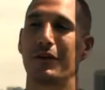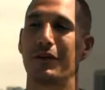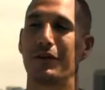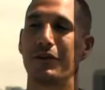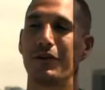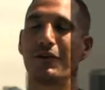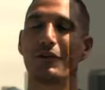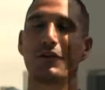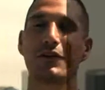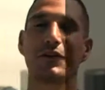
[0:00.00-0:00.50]

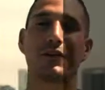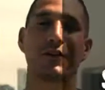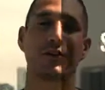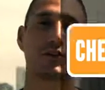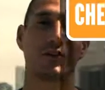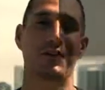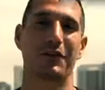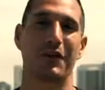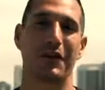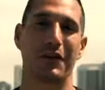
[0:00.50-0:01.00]
choosing your
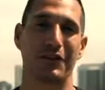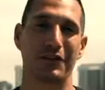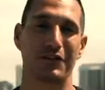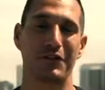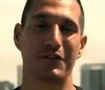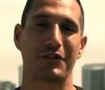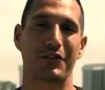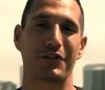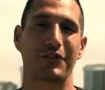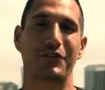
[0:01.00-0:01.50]
career,
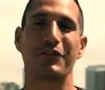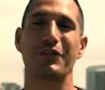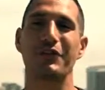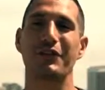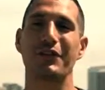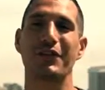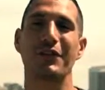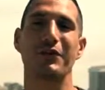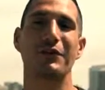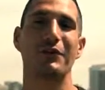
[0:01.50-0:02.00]
essentially,
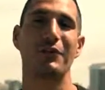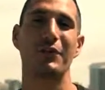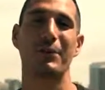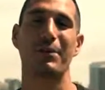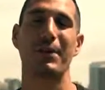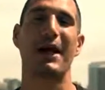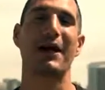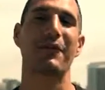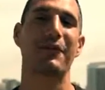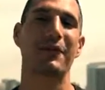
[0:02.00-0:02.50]
choosing the
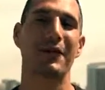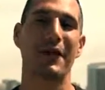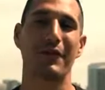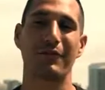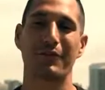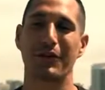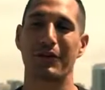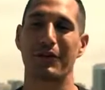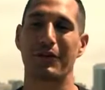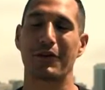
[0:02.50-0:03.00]
path in
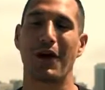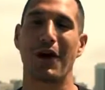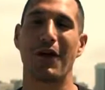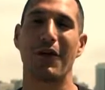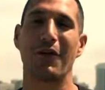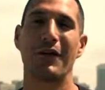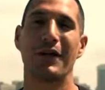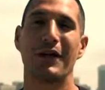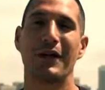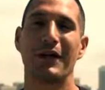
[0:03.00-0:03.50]
life that you
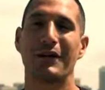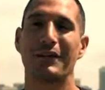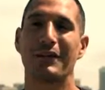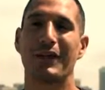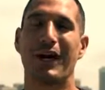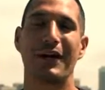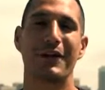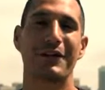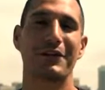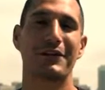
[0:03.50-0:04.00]
go,
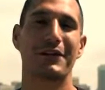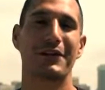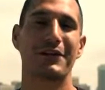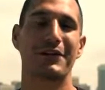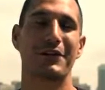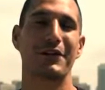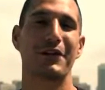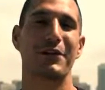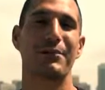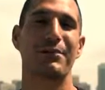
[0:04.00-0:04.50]
not
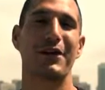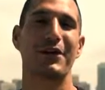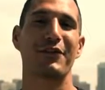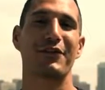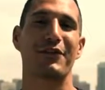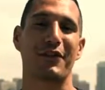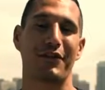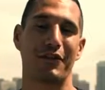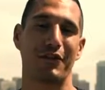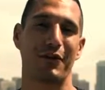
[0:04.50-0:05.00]
necessarily
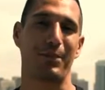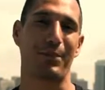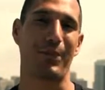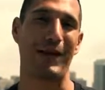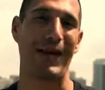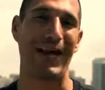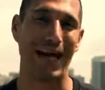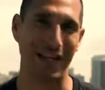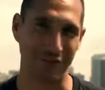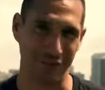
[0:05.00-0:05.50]
based on your
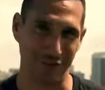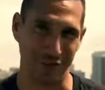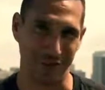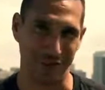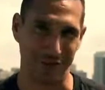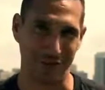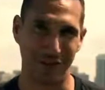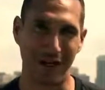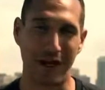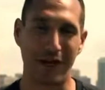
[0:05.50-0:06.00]
passion.
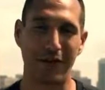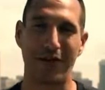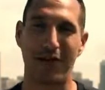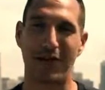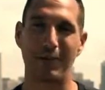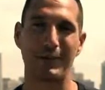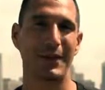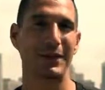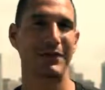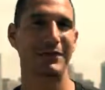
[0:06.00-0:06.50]
Now,
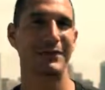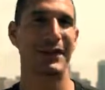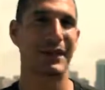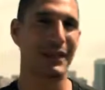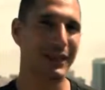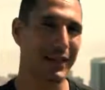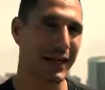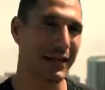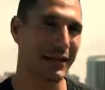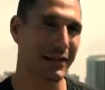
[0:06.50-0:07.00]
I'm not
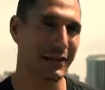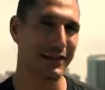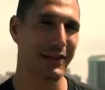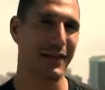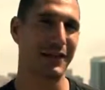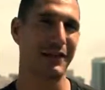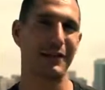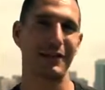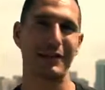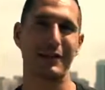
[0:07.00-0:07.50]
saying that
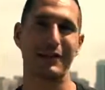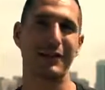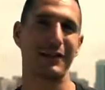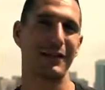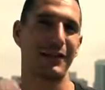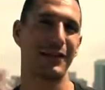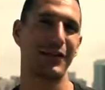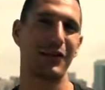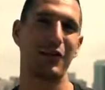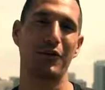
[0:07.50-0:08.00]
that
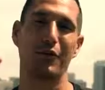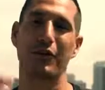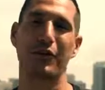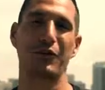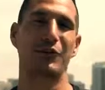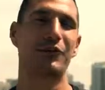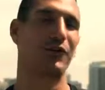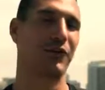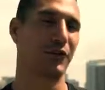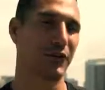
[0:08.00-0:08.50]
you're,
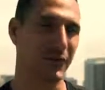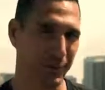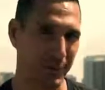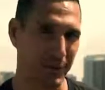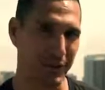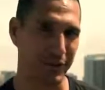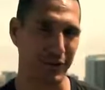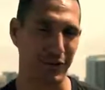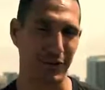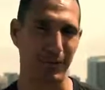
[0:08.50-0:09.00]
you're choosing
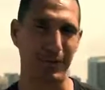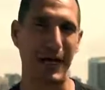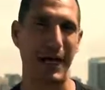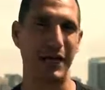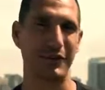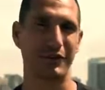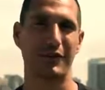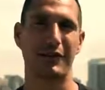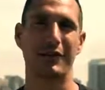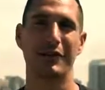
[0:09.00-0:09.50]
based on your
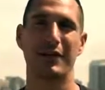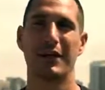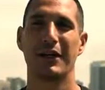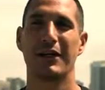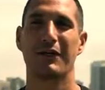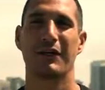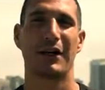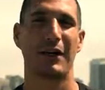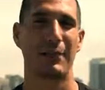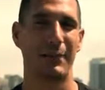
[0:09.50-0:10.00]
passion,
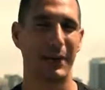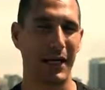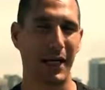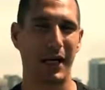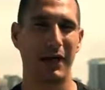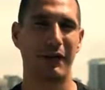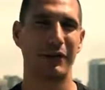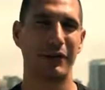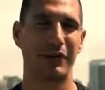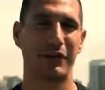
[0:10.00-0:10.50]
right? I mean,
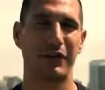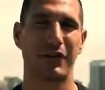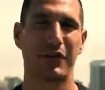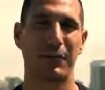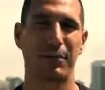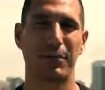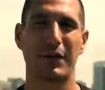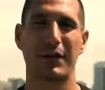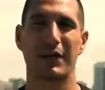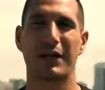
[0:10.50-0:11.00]
obviously
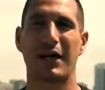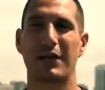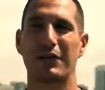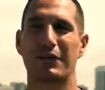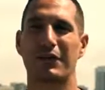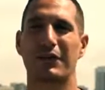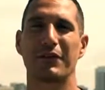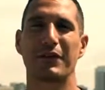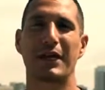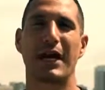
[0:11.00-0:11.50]
you're a pretty
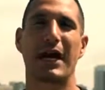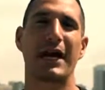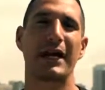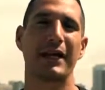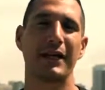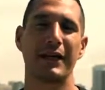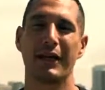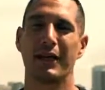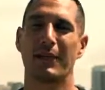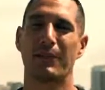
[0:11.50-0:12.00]
logical
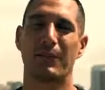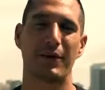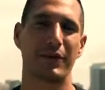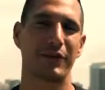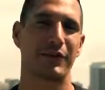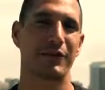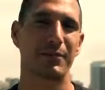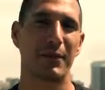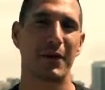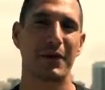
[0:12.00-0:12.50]
guy,
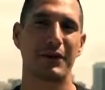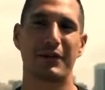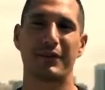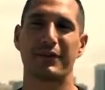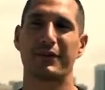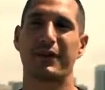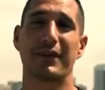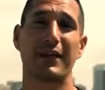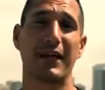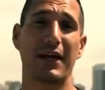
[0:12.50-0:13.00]
pretty smart to
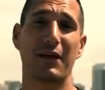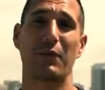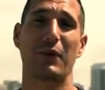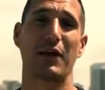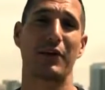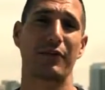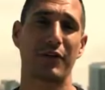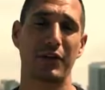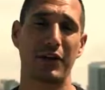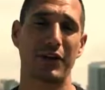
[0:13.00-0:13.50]
say that
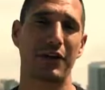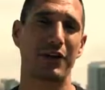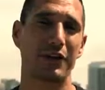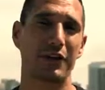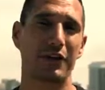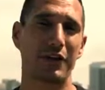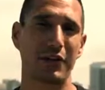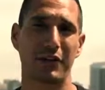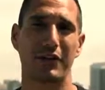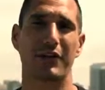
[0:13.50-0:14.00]
whatever you're going to do,
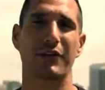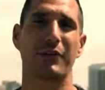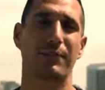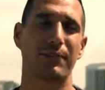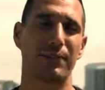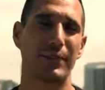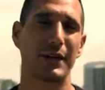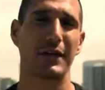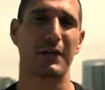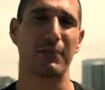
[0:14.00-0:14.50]
you're going
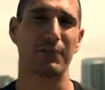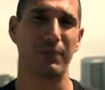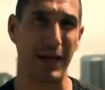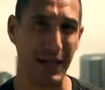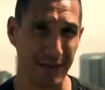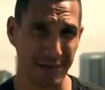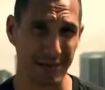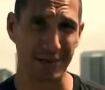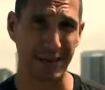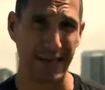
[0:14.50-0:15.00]
to be the
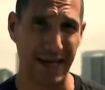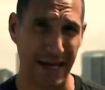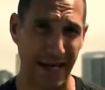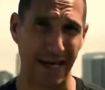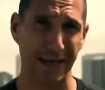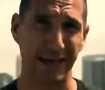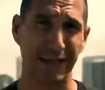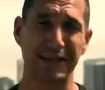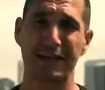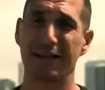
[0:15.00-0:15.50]
best
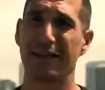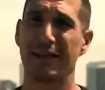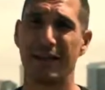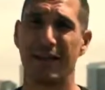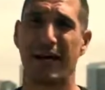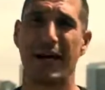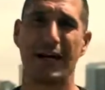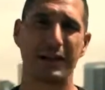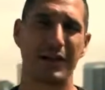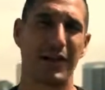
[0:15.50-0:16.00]
at it.
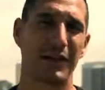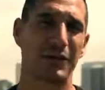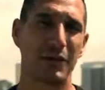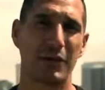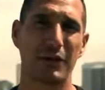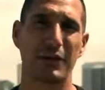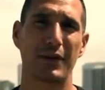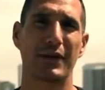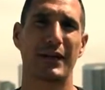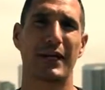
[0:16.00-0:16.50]
I, I
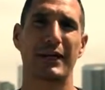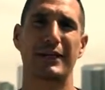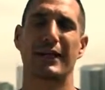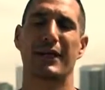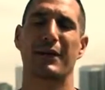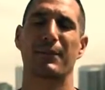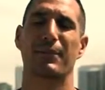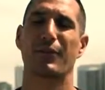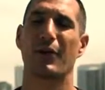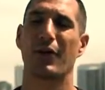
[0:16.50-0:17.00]
totally like
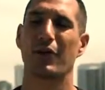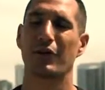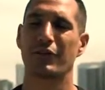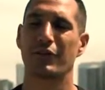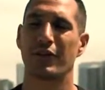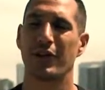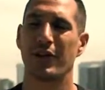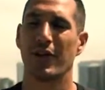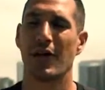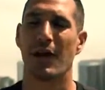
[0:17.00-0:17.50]
that
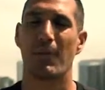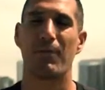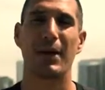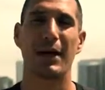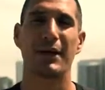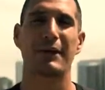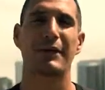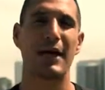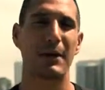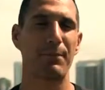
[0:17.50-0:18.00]
approach.
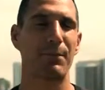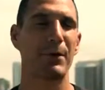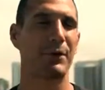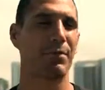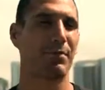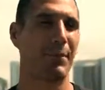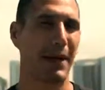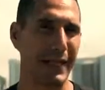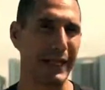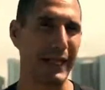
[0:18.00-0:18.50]
But that
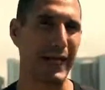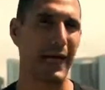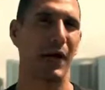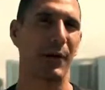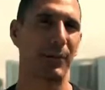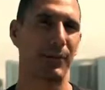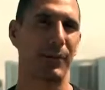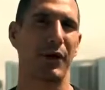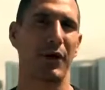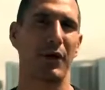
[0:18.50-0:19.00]
book might
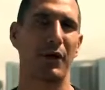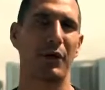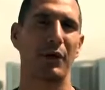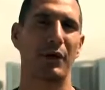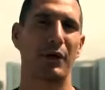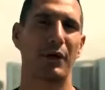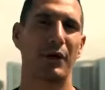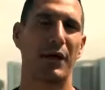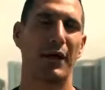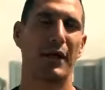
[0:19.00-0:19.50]
help
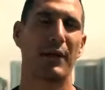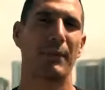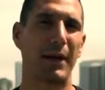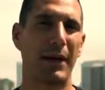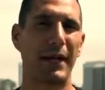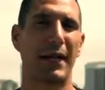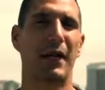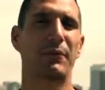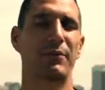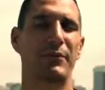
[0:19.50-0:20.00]
you, and it
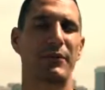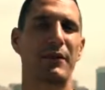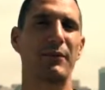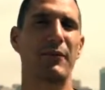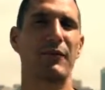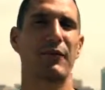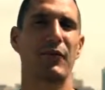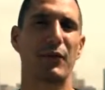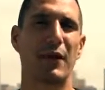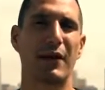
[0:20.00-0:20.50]
might help
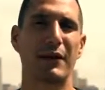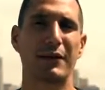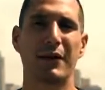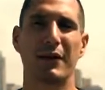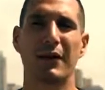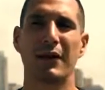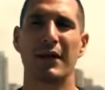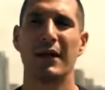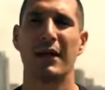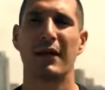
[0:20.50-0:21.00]
some of you out
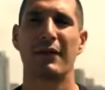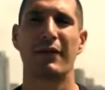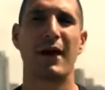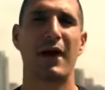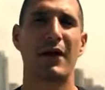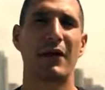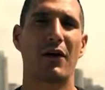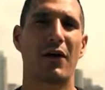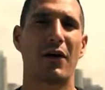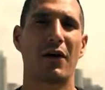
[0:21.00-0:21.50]
there
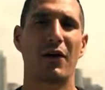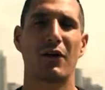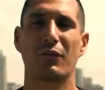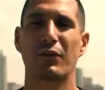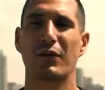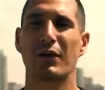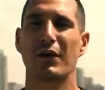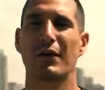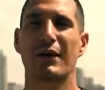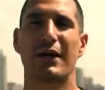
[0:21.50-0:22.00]
that are
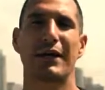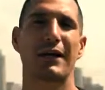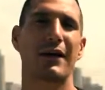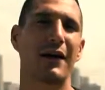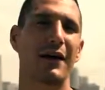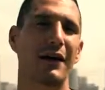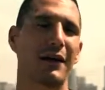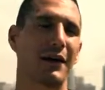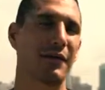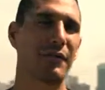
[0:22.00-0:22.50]
really like, oh,
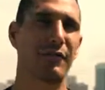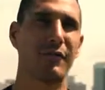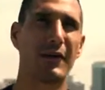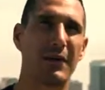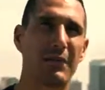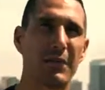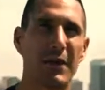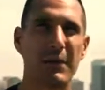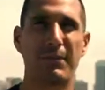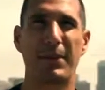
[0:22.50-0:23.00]
I got to
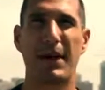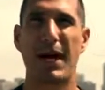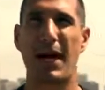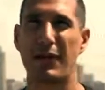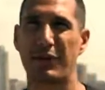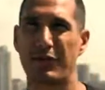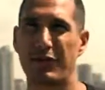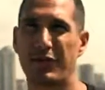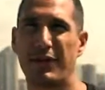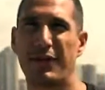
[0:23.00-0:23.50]
find my
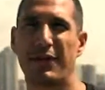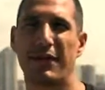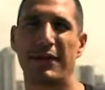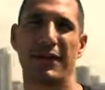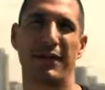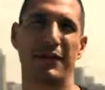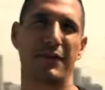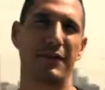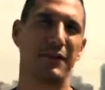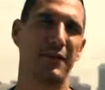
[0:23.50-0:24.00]
passion,
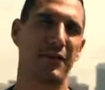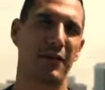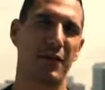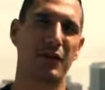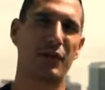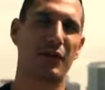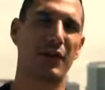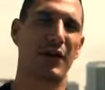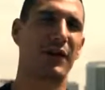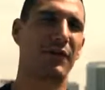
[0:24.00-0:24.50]
and you
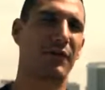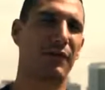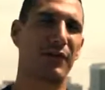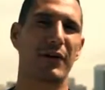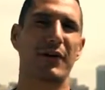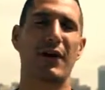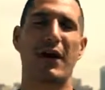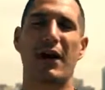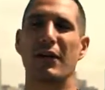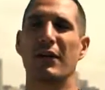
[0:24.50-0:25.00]
know, trying to
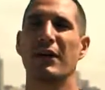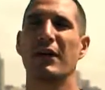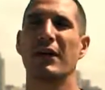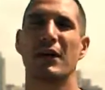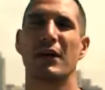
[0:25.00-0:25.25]
figure out